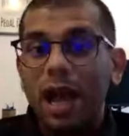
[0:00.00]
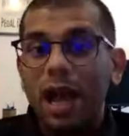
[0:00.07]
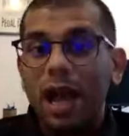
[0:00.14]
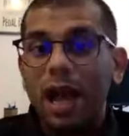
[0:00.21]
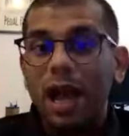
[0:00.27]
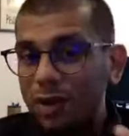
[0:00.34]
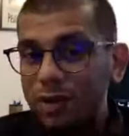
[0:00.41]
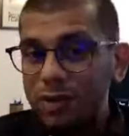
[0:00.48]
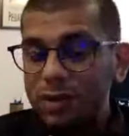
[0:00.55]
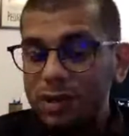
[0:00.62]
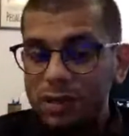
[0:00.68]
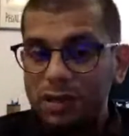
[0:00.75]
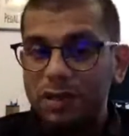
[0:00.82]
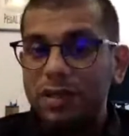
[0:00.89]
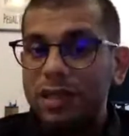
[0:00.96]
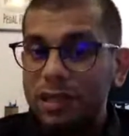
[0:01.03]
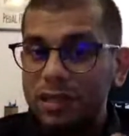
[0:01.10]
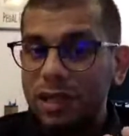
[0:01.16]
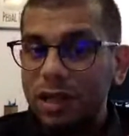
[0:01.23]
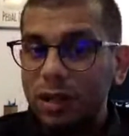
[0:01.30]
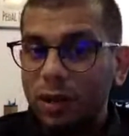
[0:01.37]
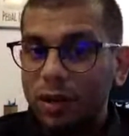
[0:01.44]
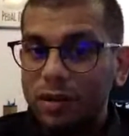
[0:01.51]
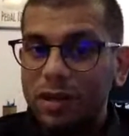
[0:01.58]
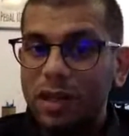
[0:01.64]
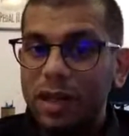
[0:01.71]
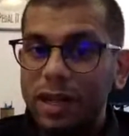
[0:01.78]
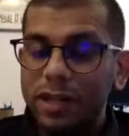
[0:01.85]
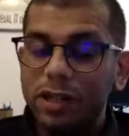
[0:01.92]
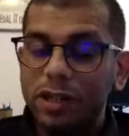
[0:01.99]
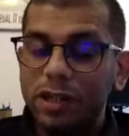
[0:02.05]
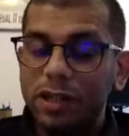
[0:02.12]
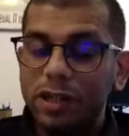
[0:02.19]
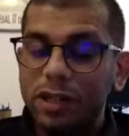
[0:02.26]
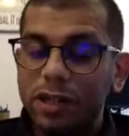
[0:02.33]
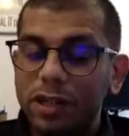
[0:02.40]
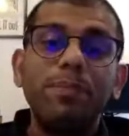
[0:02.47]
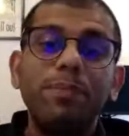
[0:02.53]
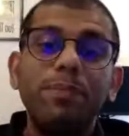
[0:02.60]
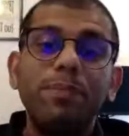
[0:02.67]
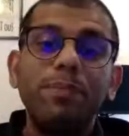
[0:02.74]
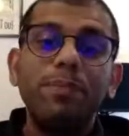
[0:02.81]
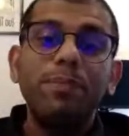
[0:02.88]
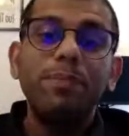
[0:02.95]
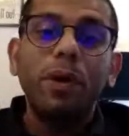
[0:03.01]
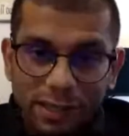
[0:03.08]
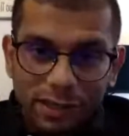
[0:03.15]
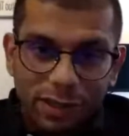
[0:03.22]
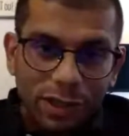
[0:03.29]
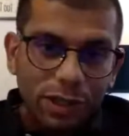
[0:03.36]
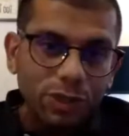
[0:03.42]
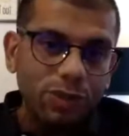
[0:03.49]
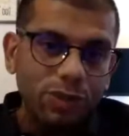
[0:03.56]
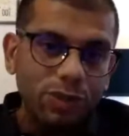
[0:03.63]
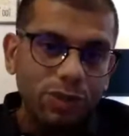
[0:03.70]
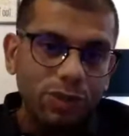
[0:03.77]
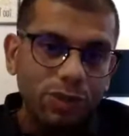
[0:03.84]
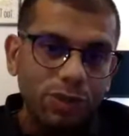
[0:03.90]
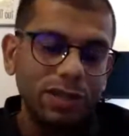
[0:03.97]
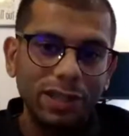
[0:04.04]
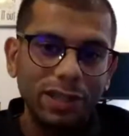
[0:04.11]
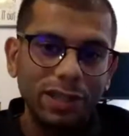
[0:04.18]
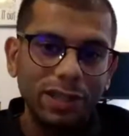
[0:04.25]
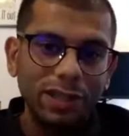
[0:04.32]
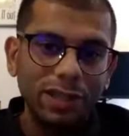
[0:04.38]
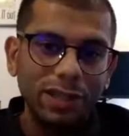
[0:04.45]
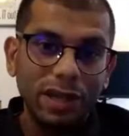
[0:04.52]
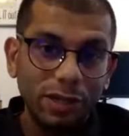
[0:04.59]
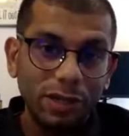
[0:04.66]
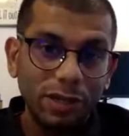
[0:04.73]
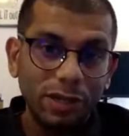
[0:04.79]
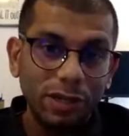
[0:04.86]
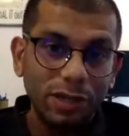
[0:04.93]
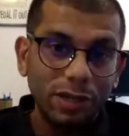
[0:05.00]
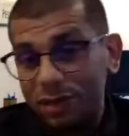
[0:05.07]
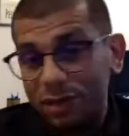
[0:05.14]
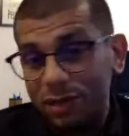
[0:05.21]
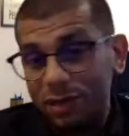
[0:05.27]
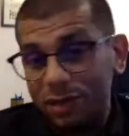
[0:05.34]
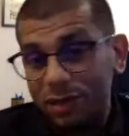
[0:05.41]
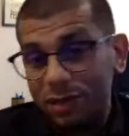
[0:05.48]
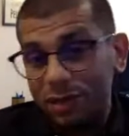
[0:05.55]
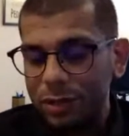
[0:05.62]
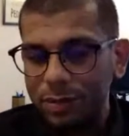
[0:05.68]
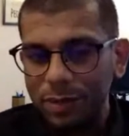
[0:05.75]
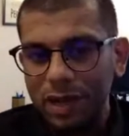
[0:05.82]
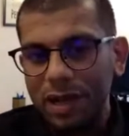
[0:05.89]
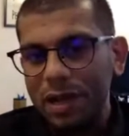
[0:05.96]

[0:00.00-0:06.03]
how does the law relate to, say, political institutions in the society? So what's the relationship